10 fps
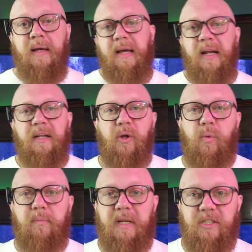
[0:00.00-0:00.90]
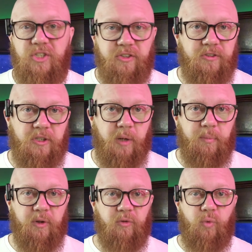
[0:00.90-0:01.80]
And I don't mean just a
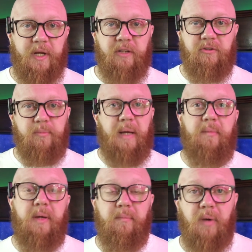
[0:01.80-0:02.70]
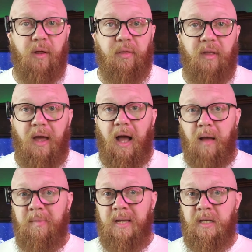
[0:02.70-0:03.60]
couple of weeks or maybe a month.
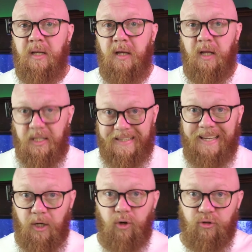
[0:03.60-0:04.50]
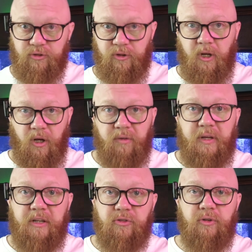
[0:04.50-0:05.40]
I mean years of
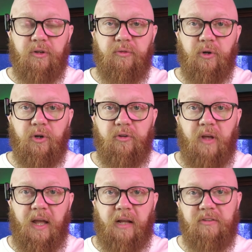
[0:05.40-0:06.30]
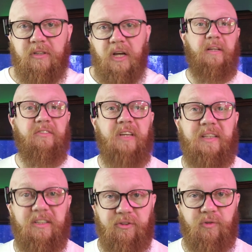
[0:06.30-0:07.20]
history for your tanks. Let's
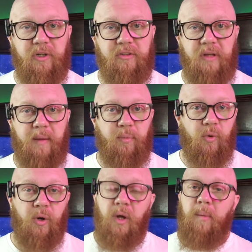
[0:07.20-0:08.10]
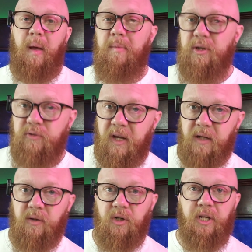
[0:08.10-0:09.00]
take this for example. Maybe you take
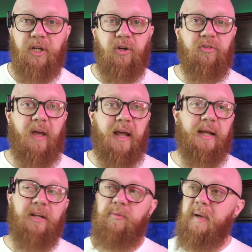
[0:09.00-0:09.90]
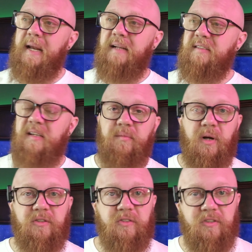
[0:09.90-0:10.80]
a look at your tank. It's been 18
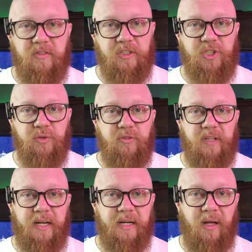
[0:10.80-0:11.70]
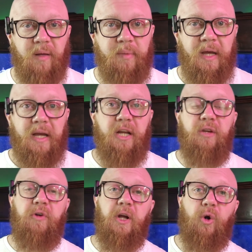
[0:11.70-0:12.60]
months since you set it up, and
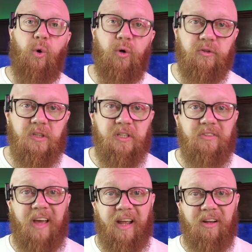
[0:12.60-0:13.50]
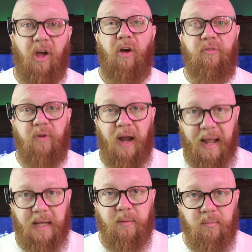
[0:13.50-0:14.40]
you've had corals in the tank for
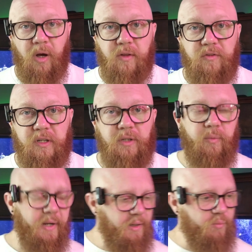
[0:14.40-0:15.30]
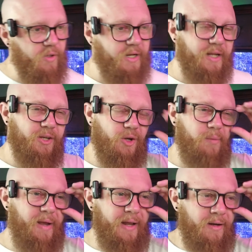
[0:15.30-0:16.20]
8 months. And you wake up one day and you go,
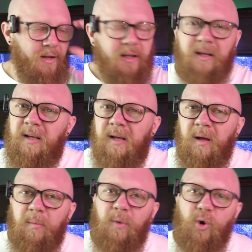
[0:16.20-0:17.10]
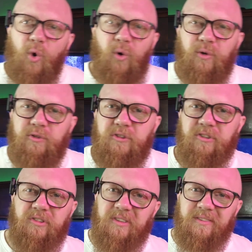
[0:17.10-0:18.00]
man, my corals
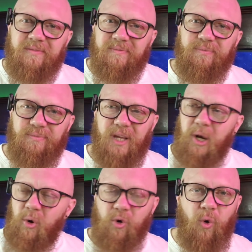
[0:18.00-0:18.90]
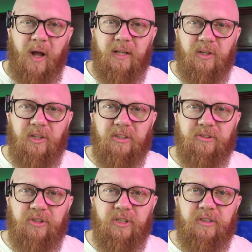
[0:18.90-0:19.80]
just... they don't quite look as
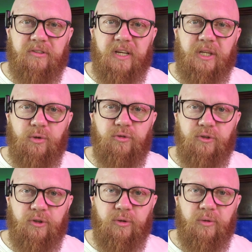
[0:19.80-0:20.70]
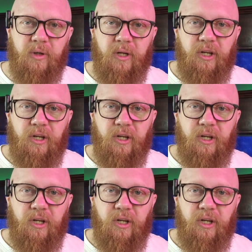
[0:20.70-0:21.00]
good as they used to.